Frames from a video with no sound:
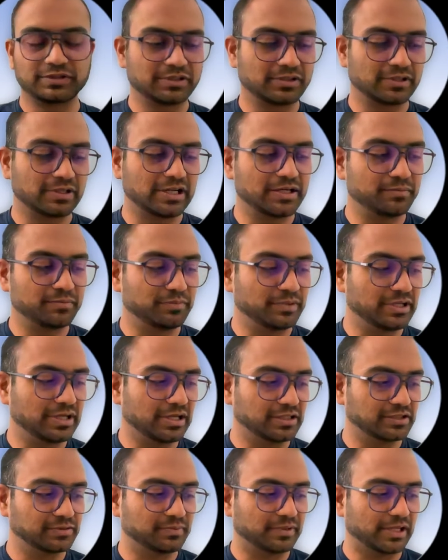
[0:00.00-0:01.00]
let me
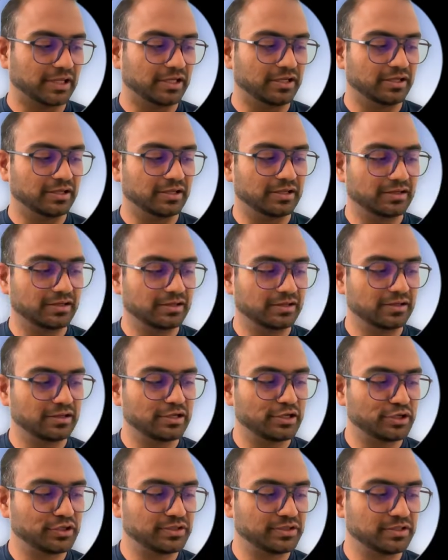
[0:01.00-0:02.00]
explain a
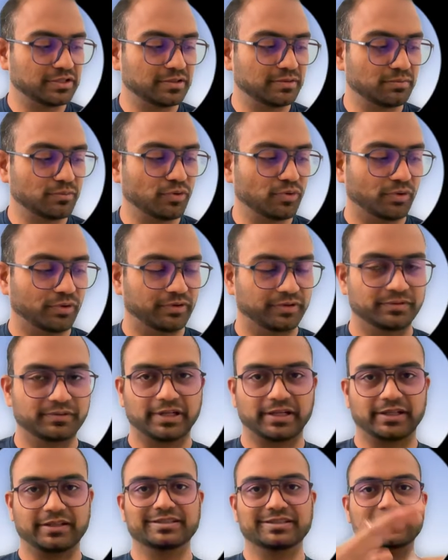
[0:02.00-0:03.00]
little more,
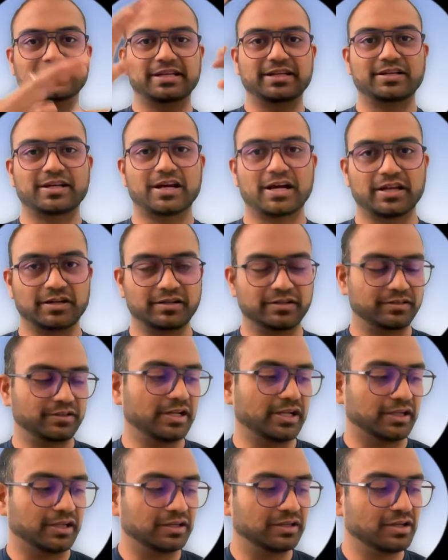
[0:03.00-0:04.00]
like this entire
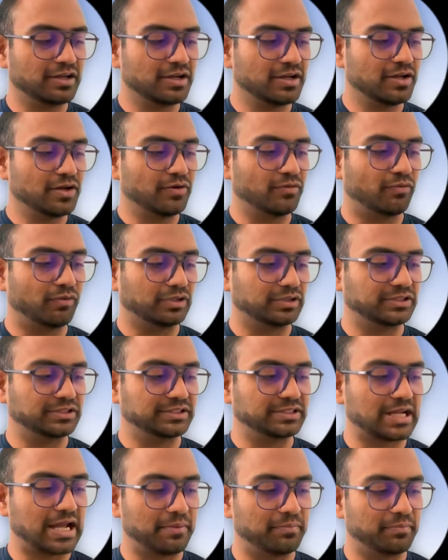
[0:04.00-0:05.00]
thing, what
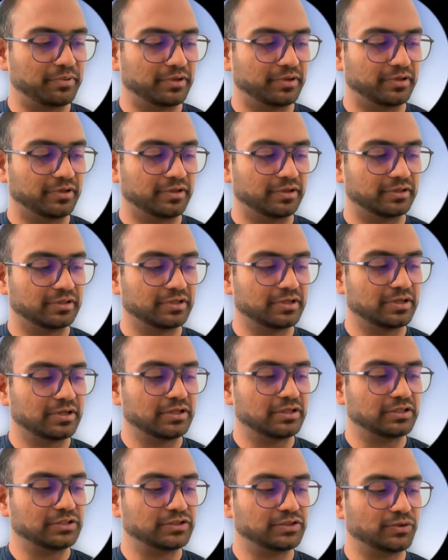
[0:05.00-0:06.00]
just happened here.
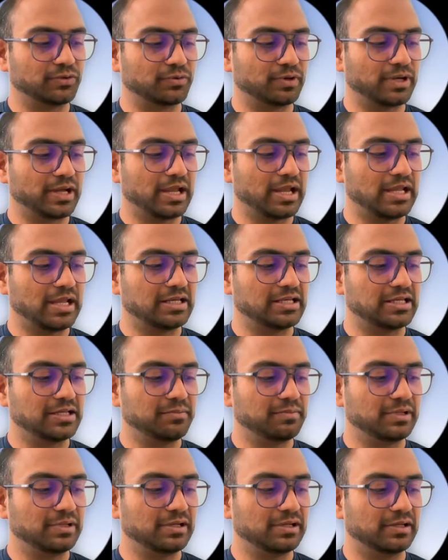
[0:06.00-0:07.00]
So 80
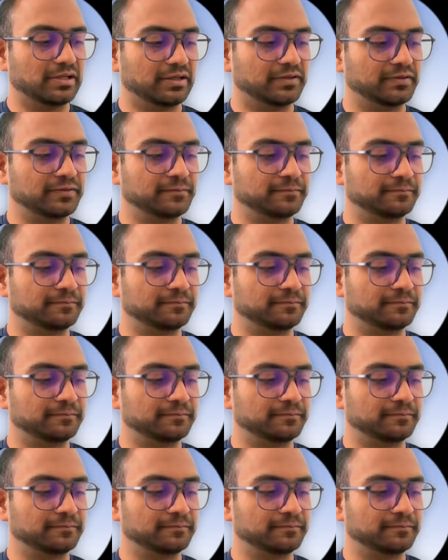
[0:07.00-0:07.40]
million